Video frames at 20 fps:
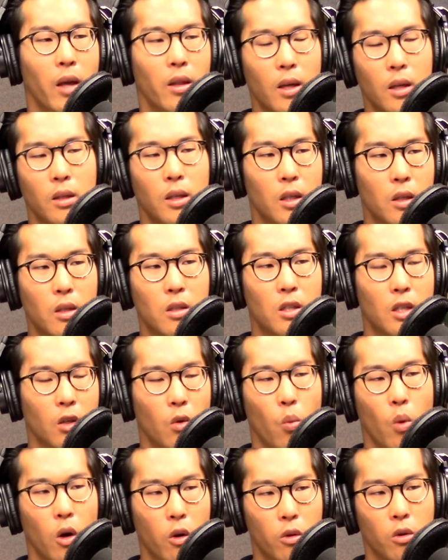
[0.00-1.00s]
they need this thing,
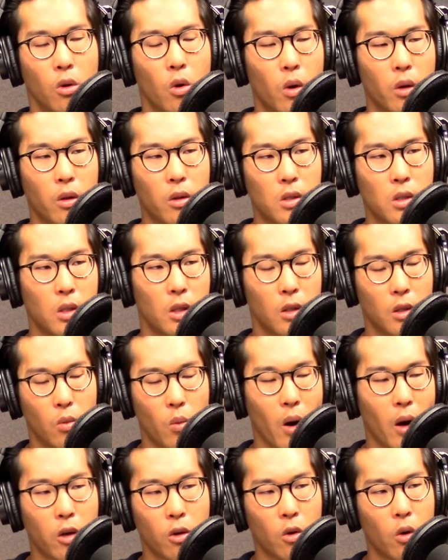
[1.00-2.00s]
where they're going,
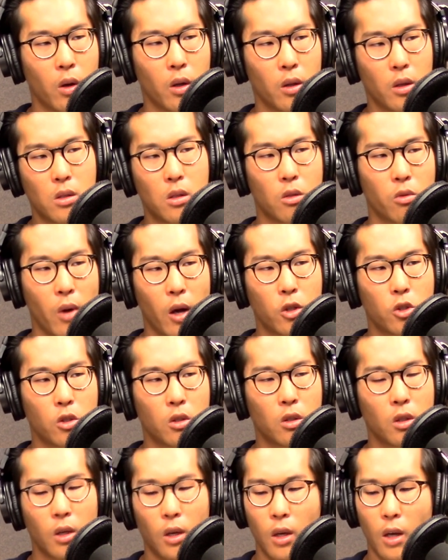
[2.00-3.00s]
why you're going this
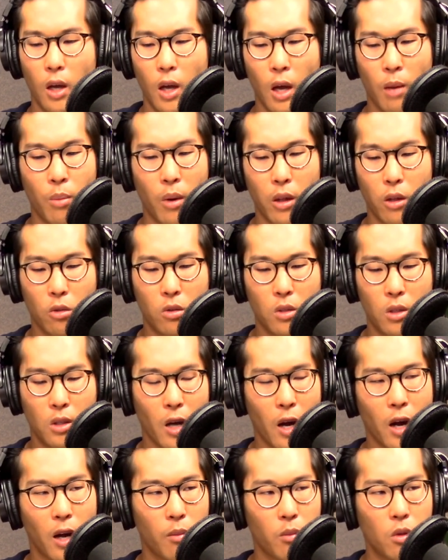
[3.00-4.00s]
direction. And by the
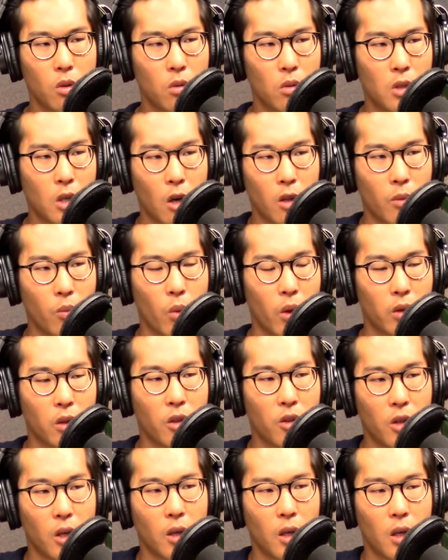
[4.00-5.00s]
time you tell them what the
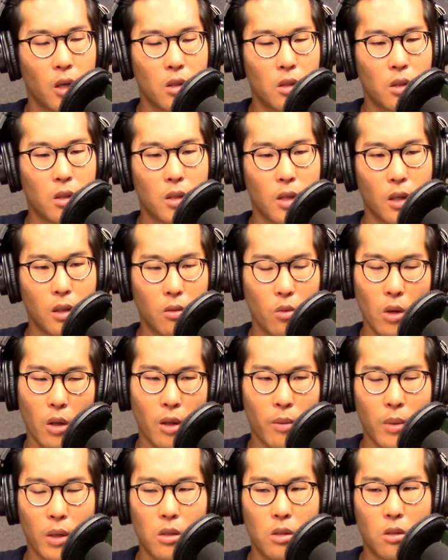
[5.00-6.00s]
thing is, it's like, well, that
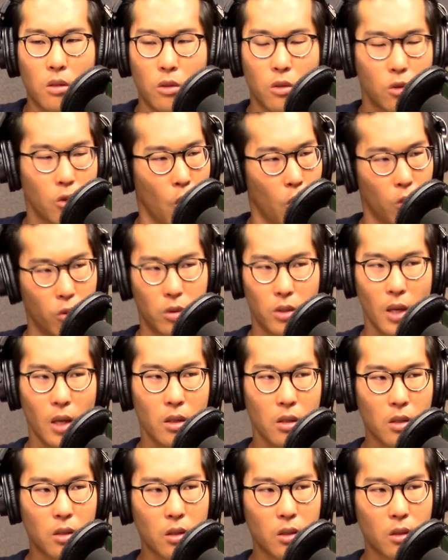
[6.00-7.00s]
makes total
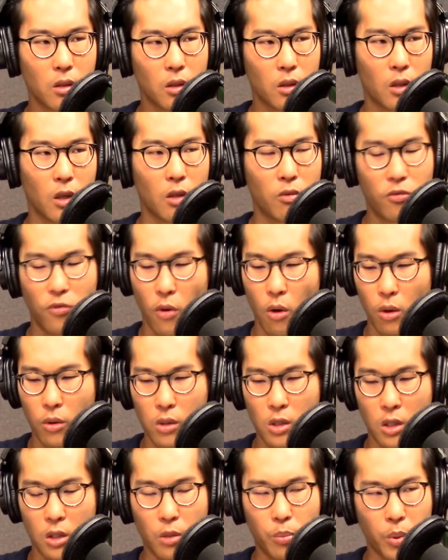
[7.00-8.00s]
sense. It falls
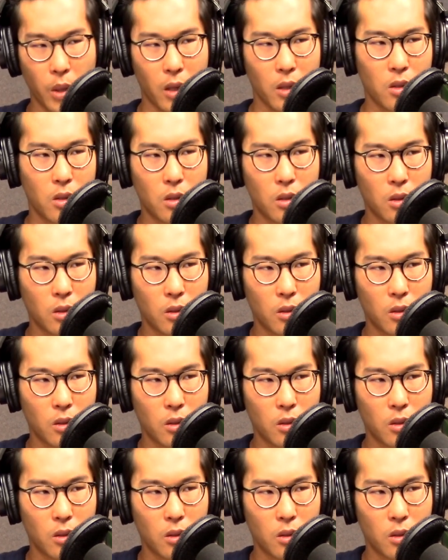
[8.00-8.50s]
into place.